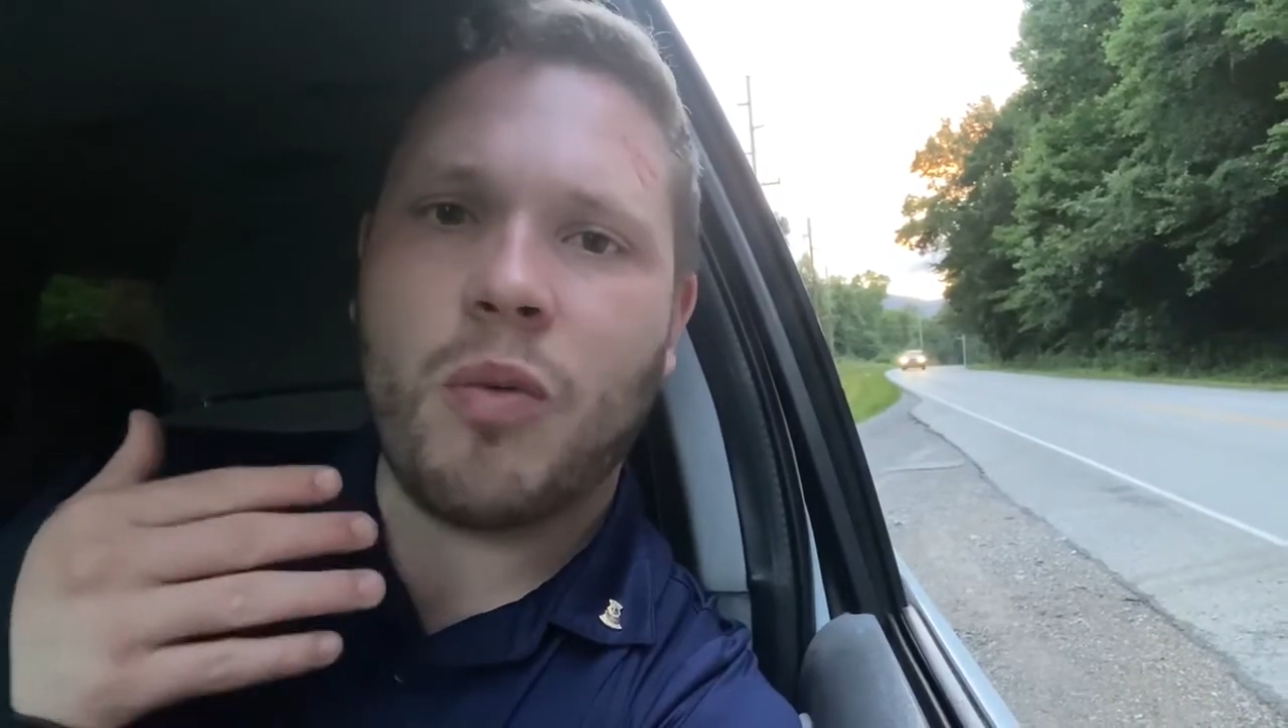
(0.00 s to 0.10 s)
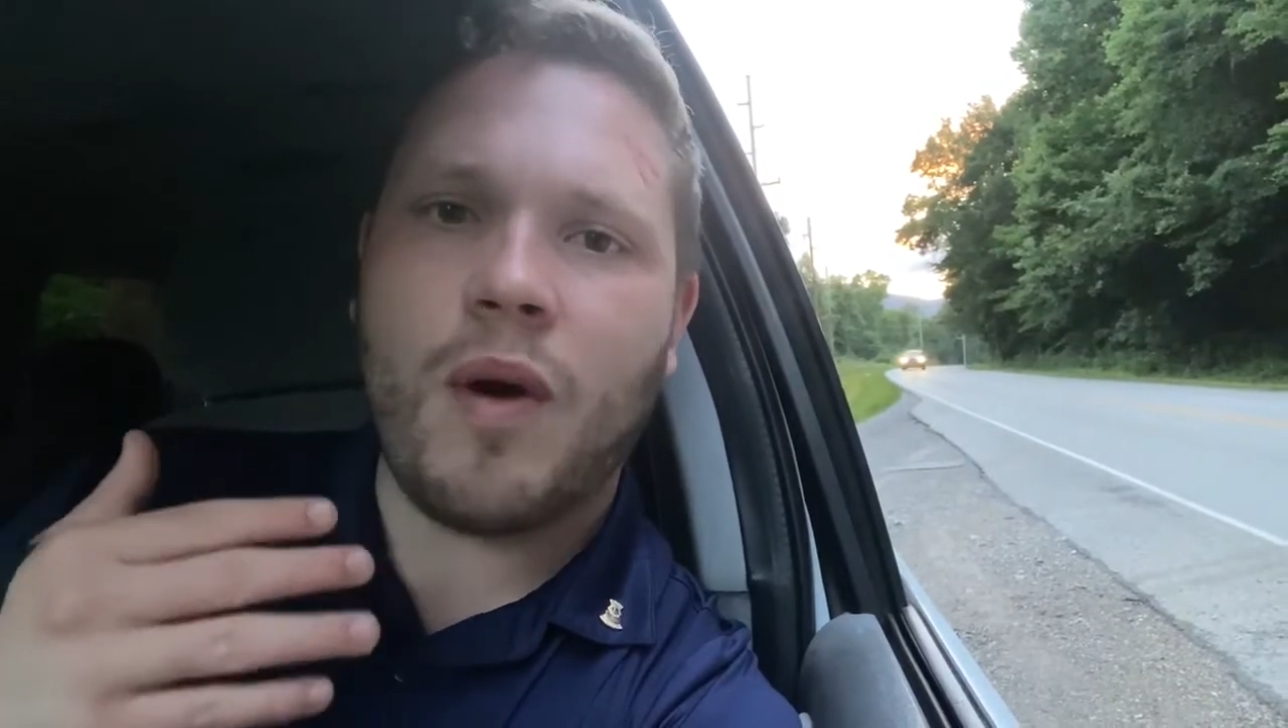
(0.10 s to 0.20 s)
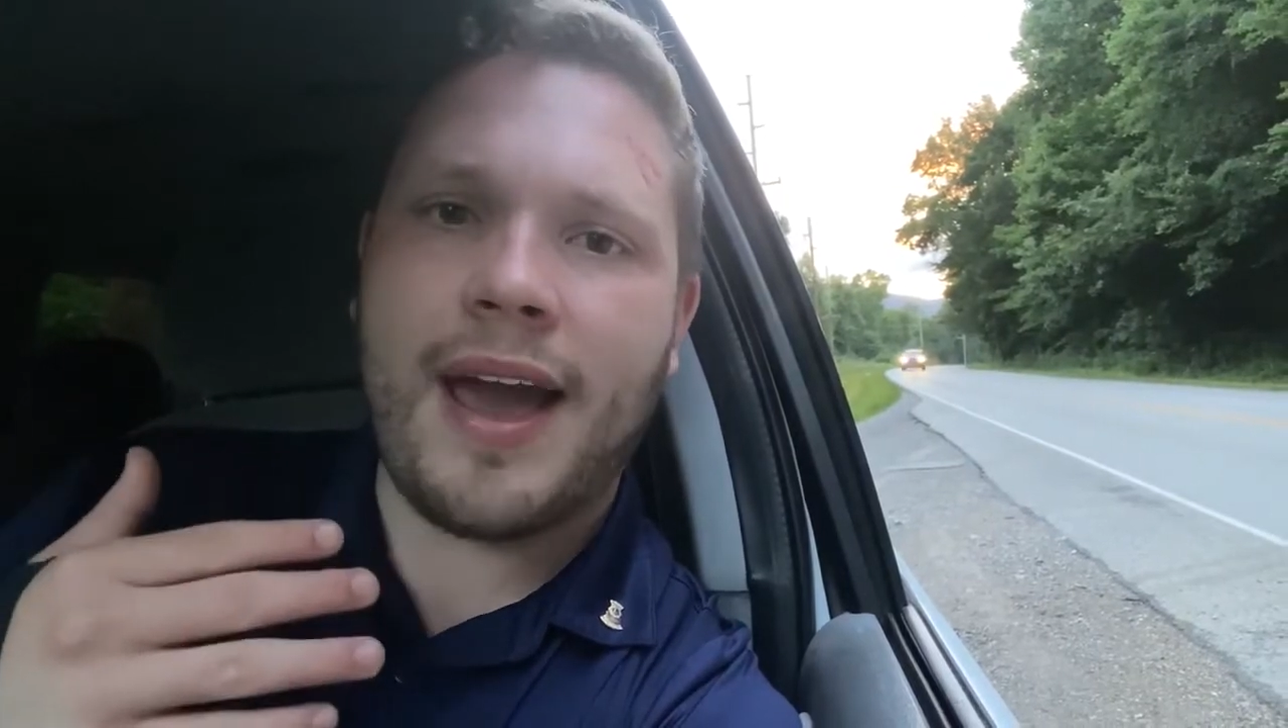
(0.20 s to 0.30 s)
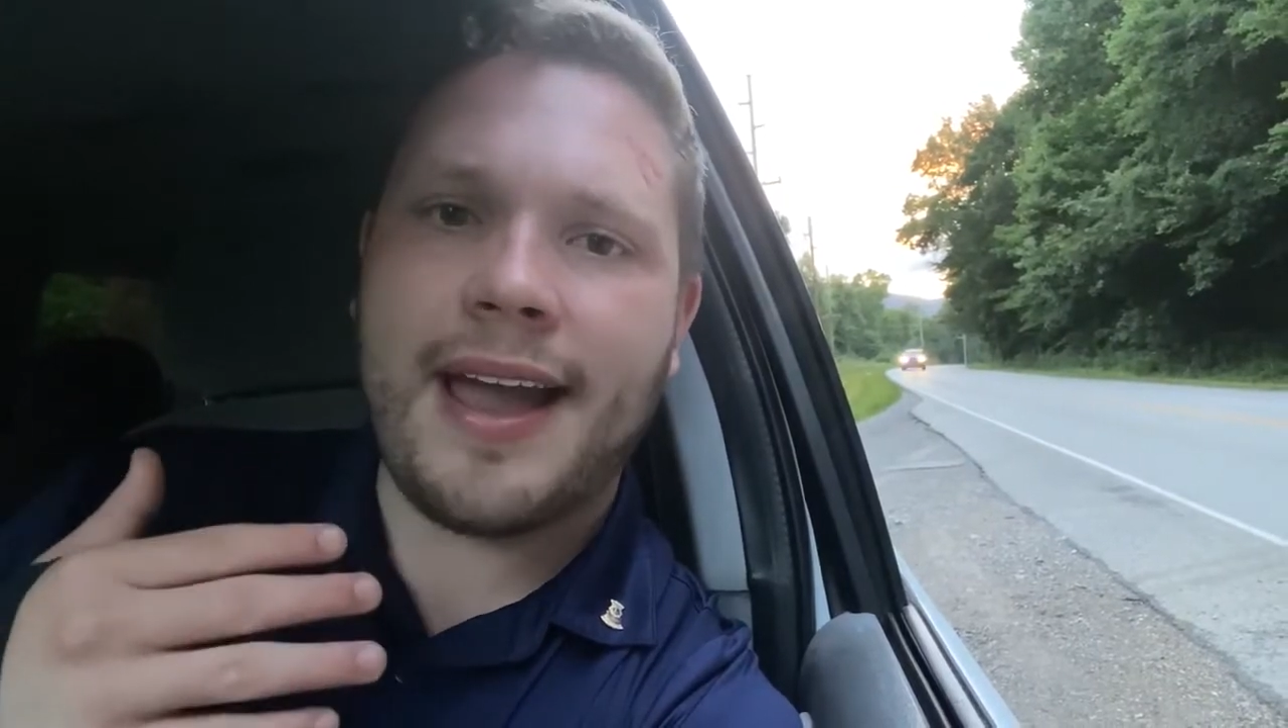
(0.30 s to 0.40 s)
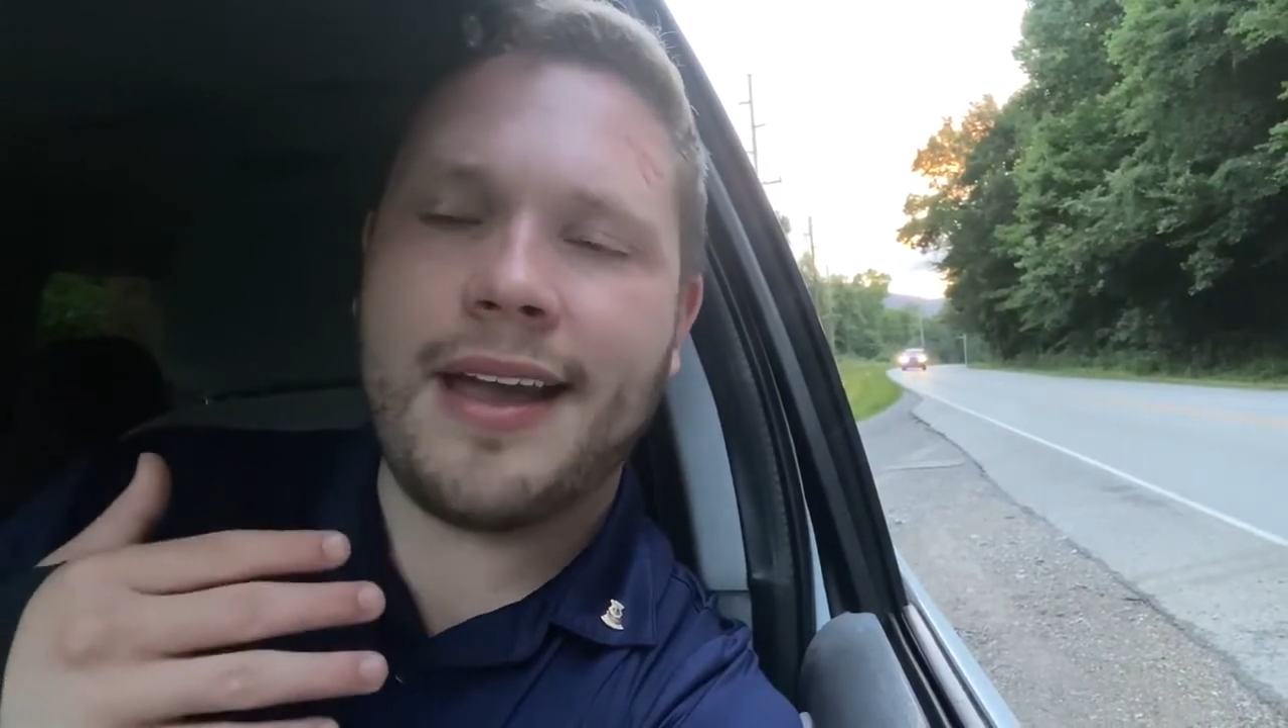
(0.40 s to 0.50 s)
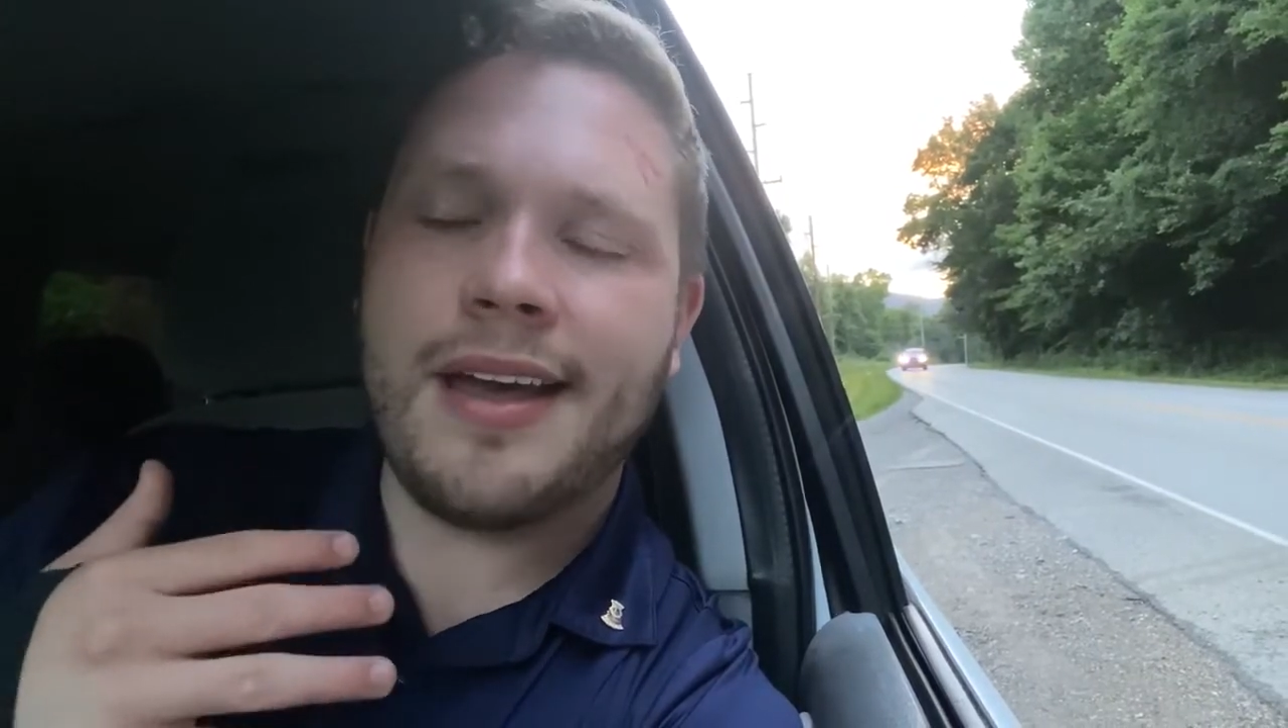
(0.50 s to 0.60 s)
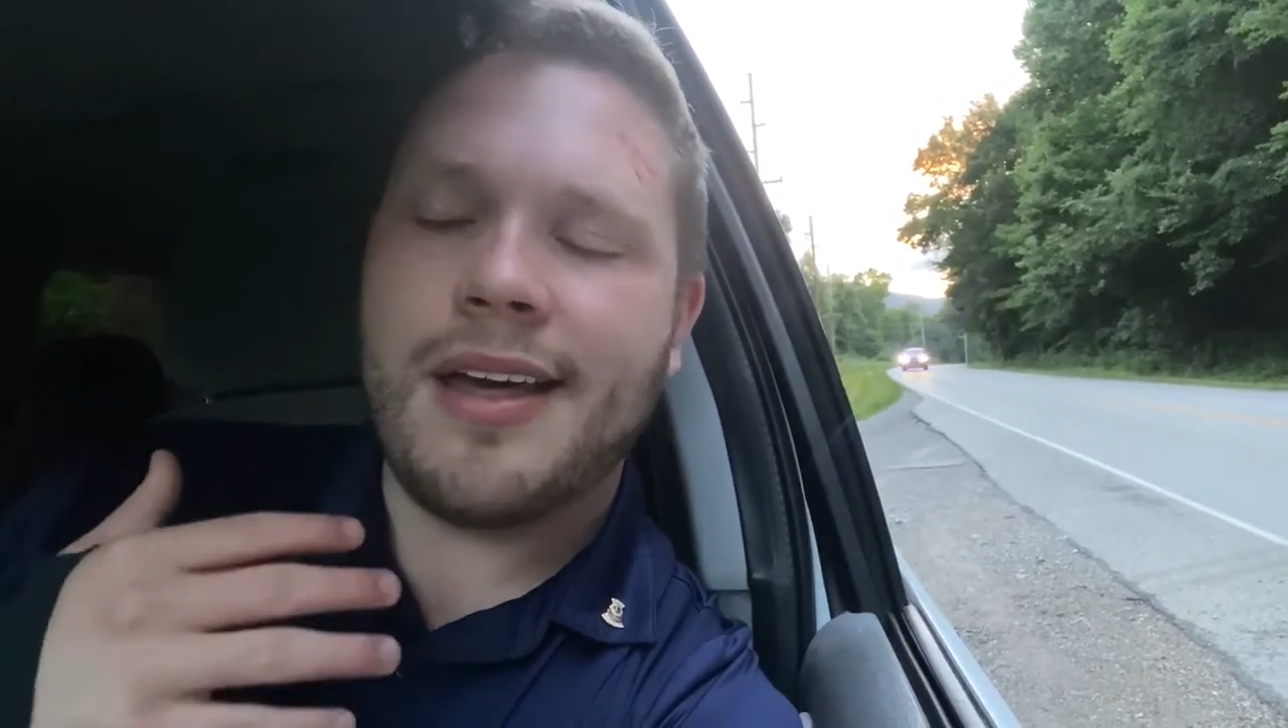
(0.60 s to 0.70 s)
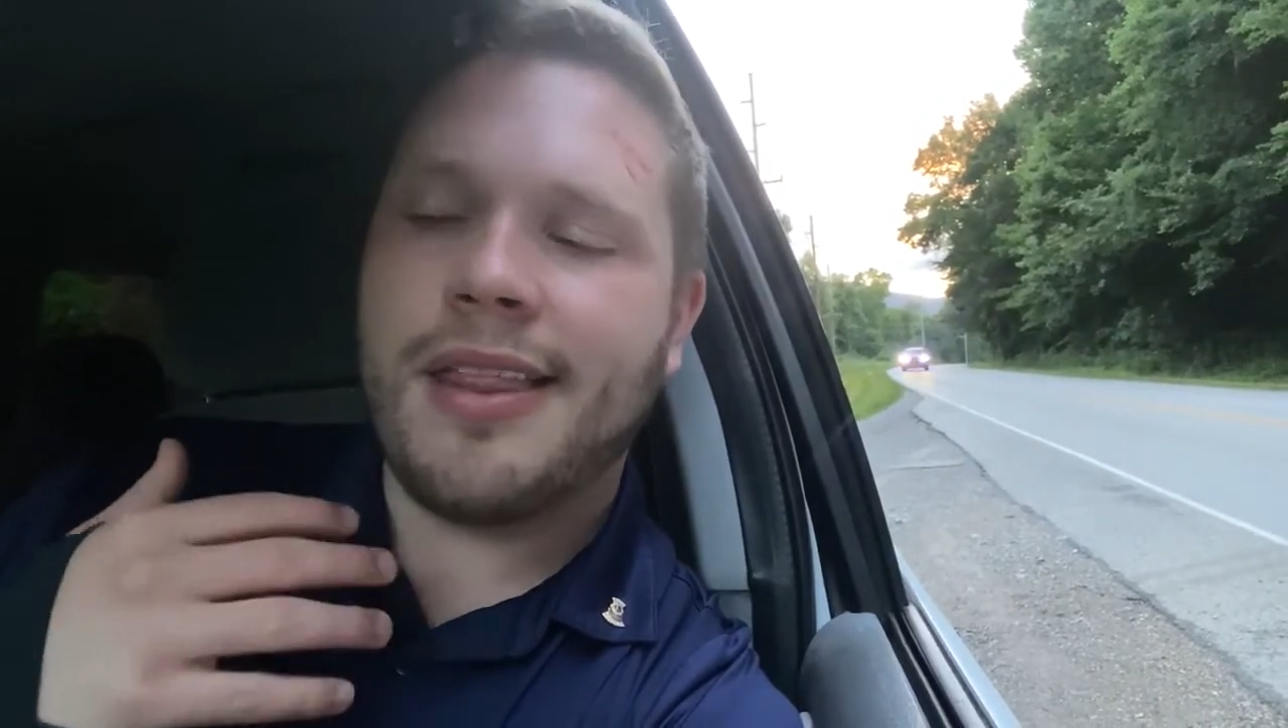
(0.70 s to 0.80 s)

way